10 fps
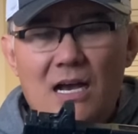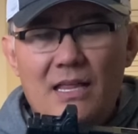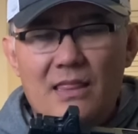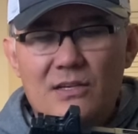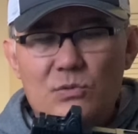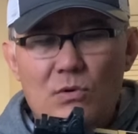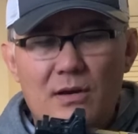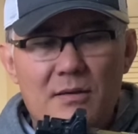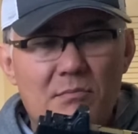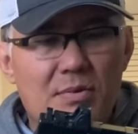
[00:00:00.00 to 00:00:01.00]
this
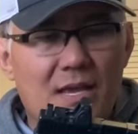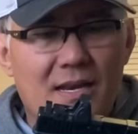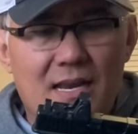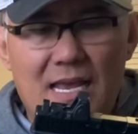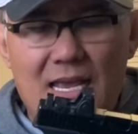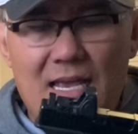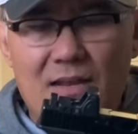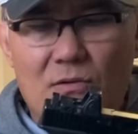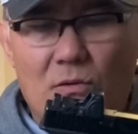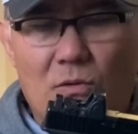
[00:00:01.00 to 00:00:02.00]
one Ben had
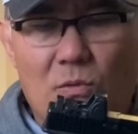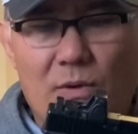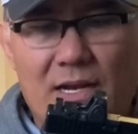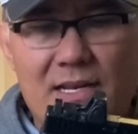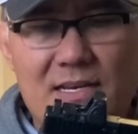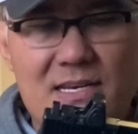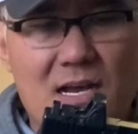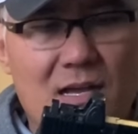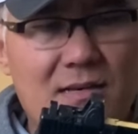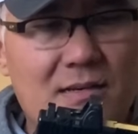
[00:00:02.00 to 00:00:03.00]
already
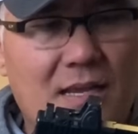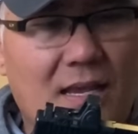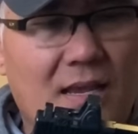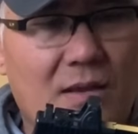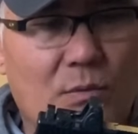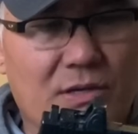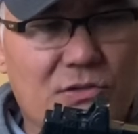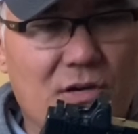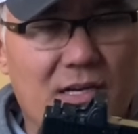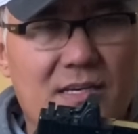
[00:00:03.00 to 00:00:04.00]
done, and we
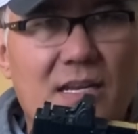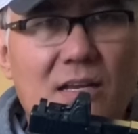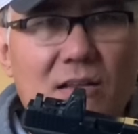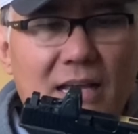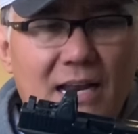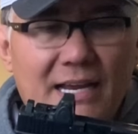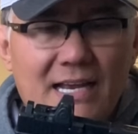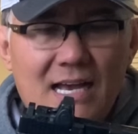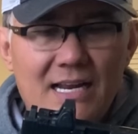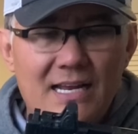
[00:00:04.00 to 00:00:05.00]
struck a deal, and I
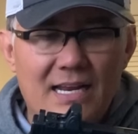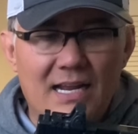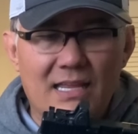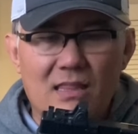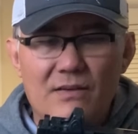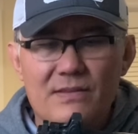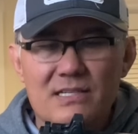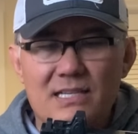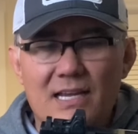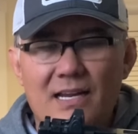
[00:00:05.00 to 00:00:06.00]
got it, and I love
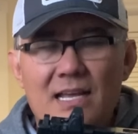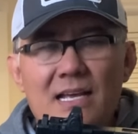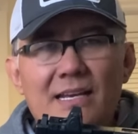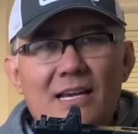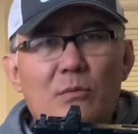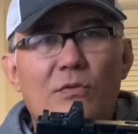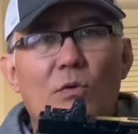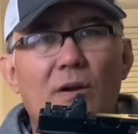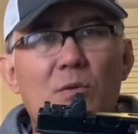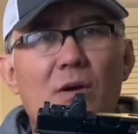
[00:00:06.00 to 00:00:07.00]
this thing. Now,
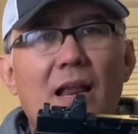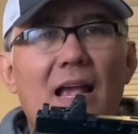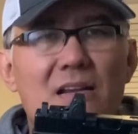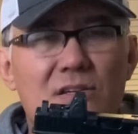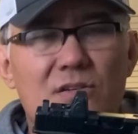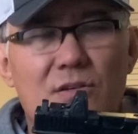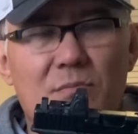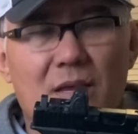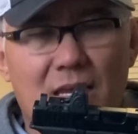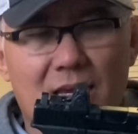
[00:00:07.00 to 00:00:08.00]
before anyone asks
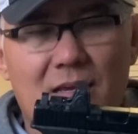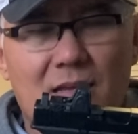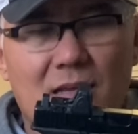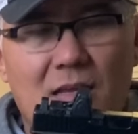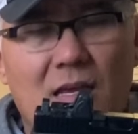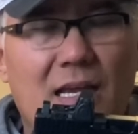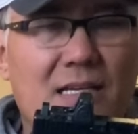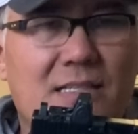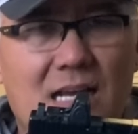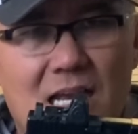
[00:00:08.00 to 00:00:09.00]
me, hey
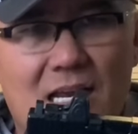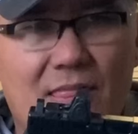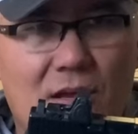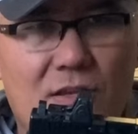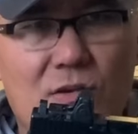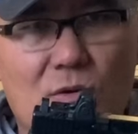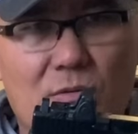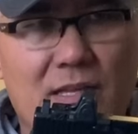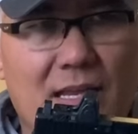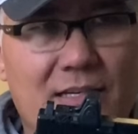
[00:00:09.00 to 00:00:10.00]
Scott, I thought you
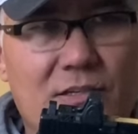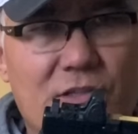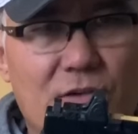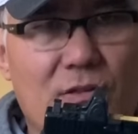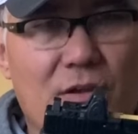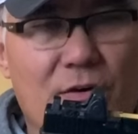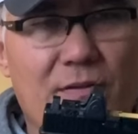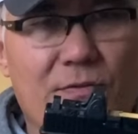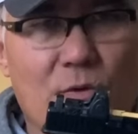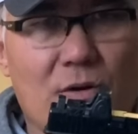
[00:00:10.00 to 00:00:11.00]
only like to shoot
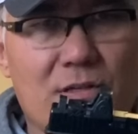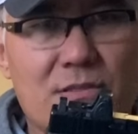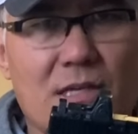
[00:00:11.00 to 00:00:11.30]
34s.